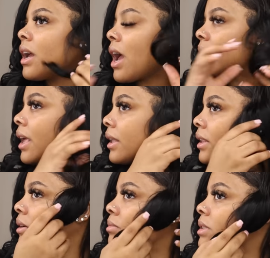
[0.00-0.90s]
I like
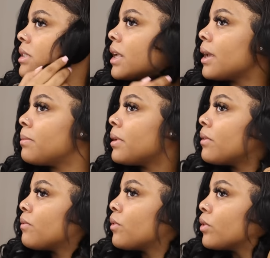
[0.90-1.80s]
let them stay
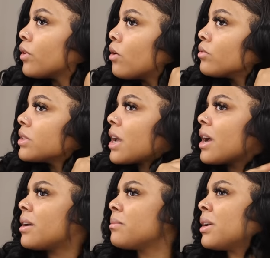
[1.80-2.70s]
pinned for a long
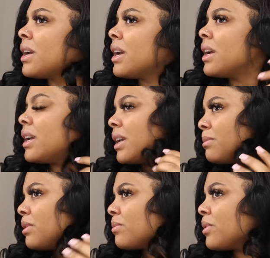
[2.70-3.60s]
time,
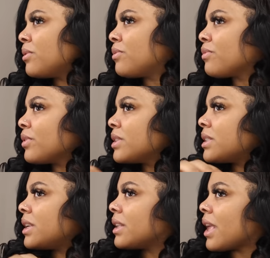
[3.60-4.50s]
it'd be real
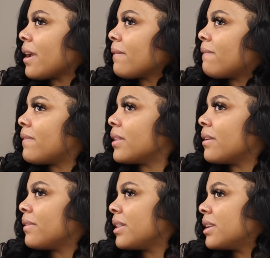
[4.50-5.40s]
frizzy and like
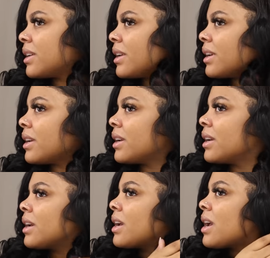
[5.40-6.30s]
fluffy looking.
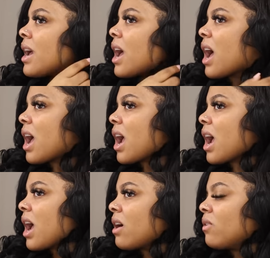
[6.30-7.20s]
I
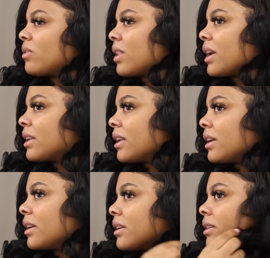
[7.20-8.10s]
don't like
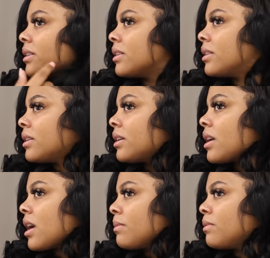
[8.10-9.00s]
that.
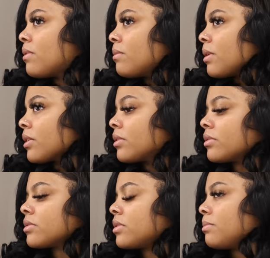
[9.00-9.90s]
I be wanting my
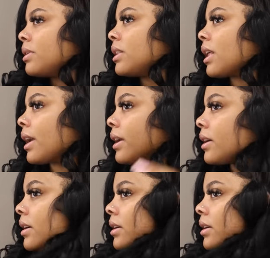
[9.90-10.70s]
curls to be like,